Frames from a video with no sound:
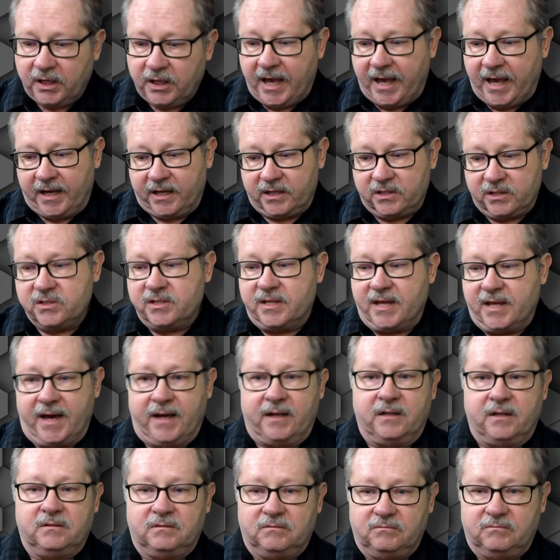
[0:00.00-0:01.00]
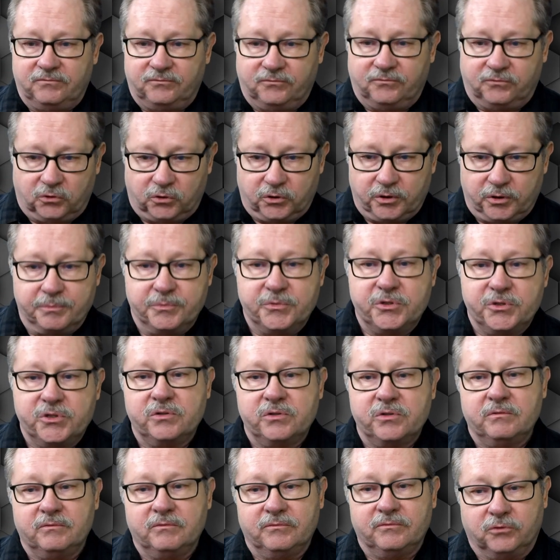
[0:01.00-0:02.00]
has that
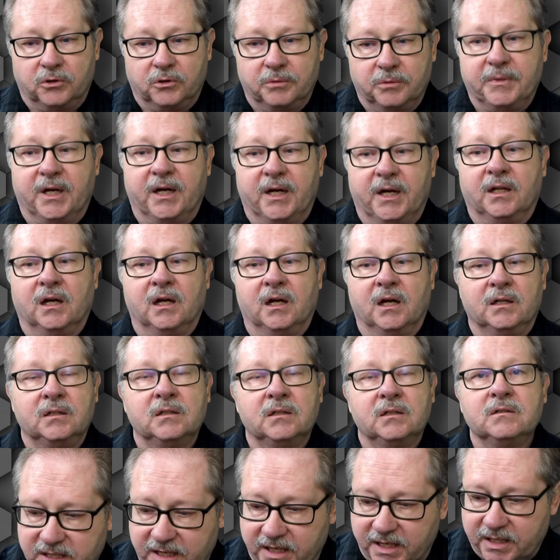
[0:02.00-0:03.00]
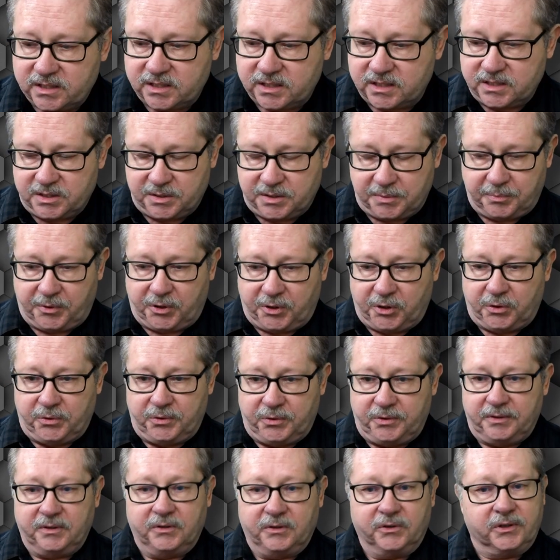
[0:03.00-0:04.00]
forms form dialog text zip
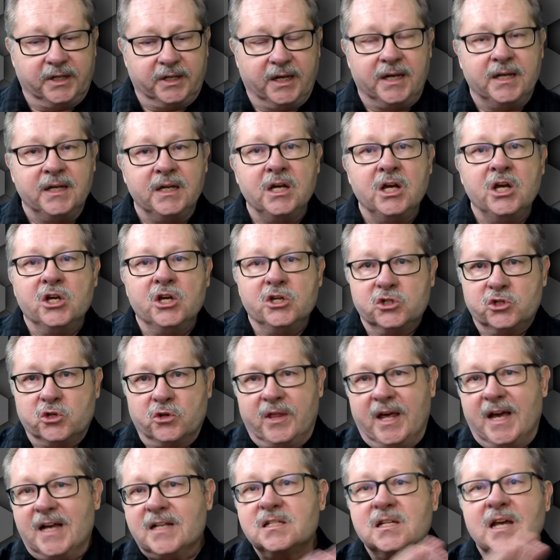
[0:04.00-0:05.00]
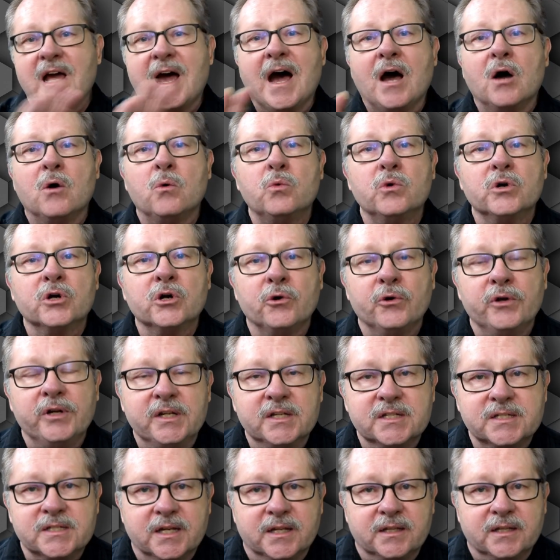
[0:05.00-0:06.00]
code. Okay, so that's how we're going
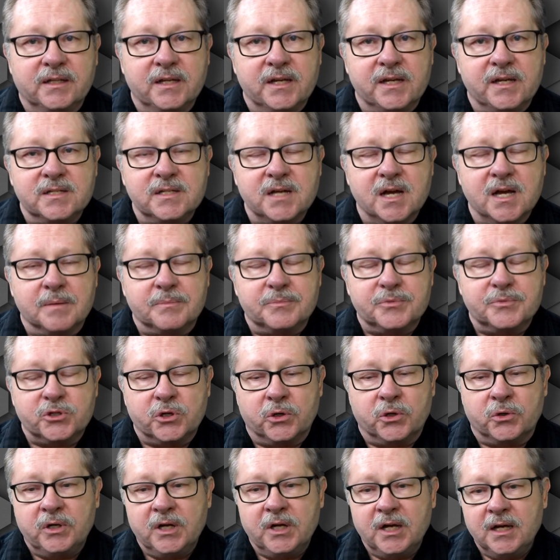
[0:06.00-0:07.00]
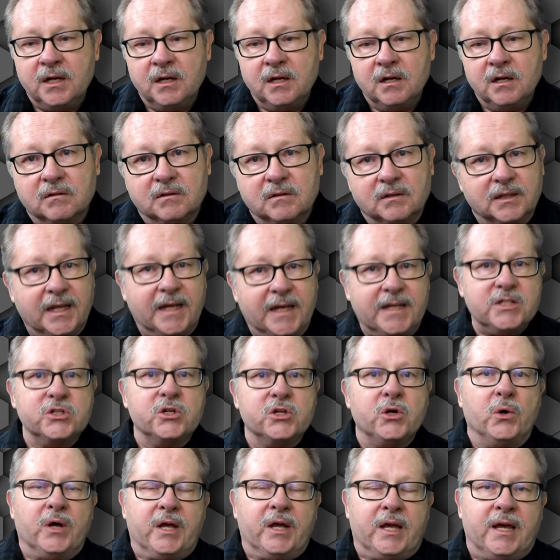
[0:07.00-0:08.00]
to set things up. So let's
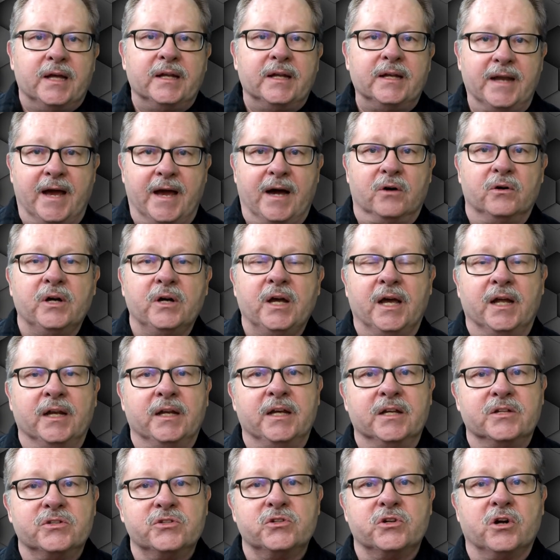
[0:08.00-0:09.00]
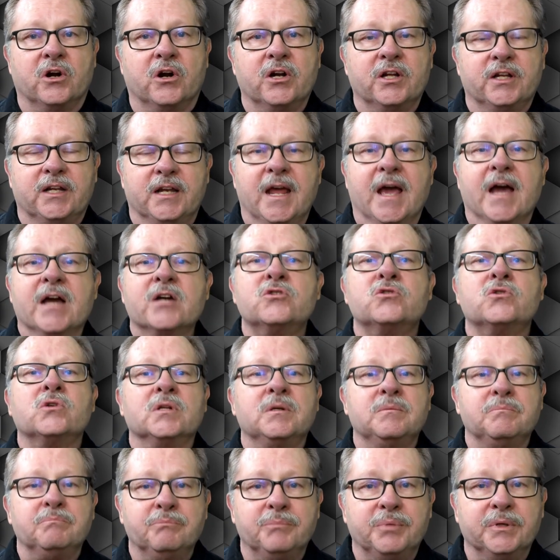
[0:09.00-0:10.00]
go ahead now and get started and
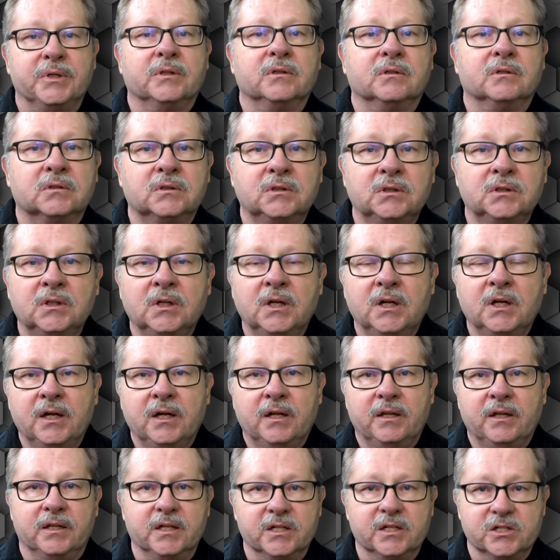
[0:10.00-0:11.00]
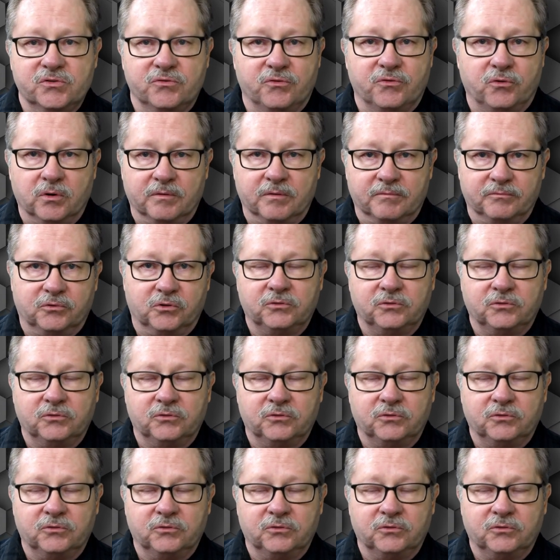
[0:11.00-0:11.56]
actually build this form